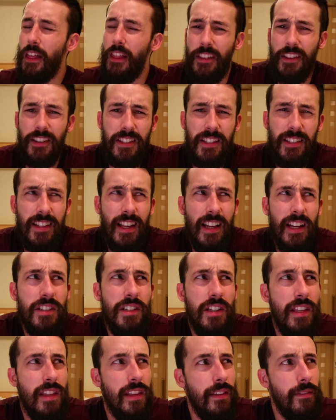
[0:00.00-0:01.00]
This is
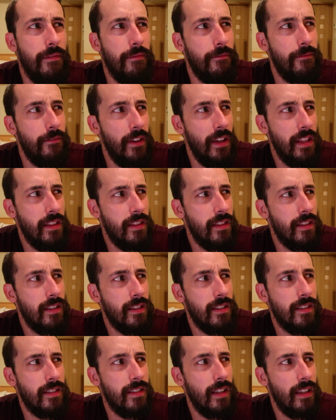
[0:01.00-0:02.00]
actually the 5th,
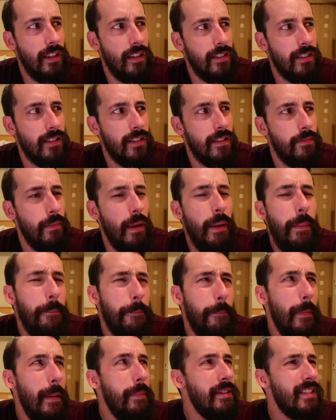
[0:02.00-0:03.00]
6th,
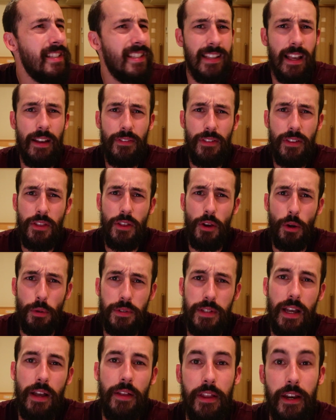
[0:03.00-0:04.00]
maybe 7th
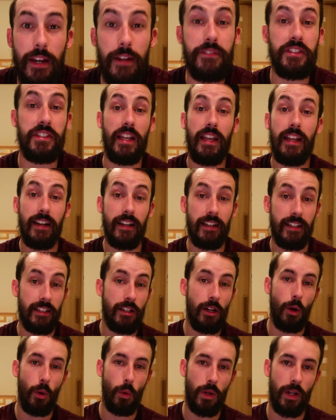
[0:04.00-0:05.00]
hotel that I've stayed at
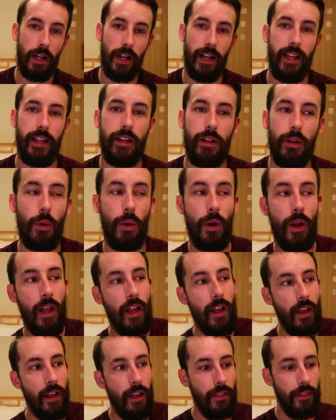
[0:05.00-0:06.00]
in Hokkaido
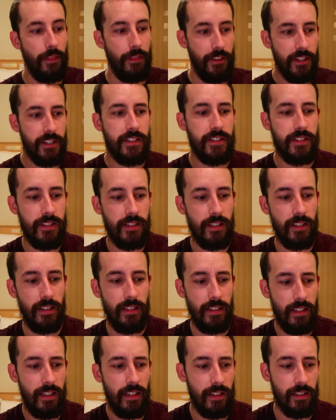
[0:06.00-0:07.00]
this
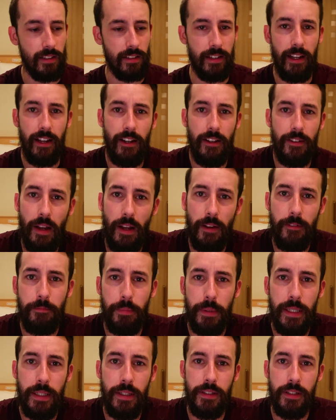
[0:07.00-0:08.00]
year. Yeah, I've
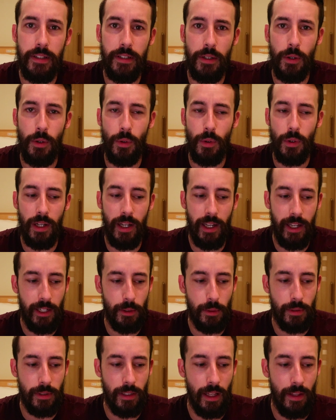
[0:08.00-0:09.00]
been to Hokkaido
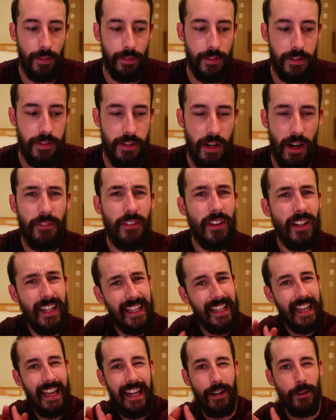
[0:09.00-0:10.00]
a lot this year. I've got to
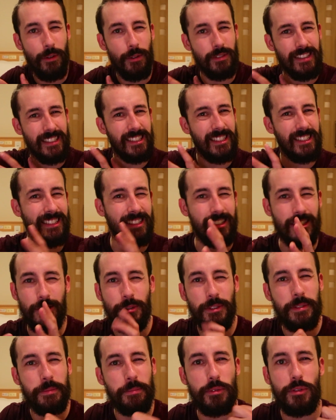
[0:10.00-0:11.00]
get out and just
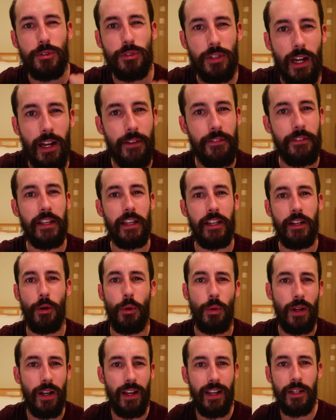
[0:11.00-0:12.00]
do some driving in
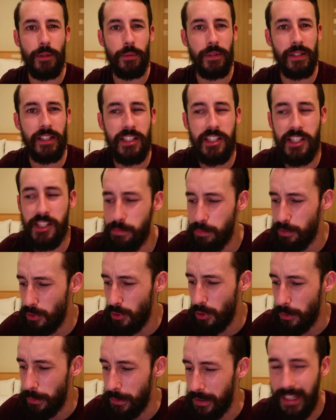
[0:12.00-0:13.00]
Hokkaido and
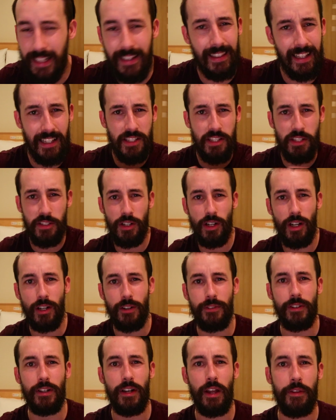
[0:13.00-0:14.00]
explore, but that's a
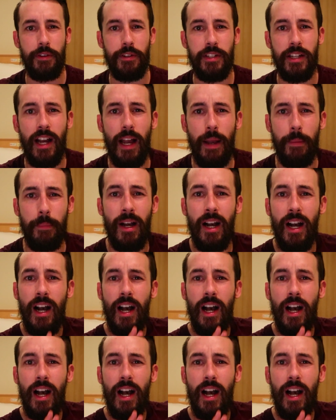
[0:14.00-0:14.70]
talk for another time.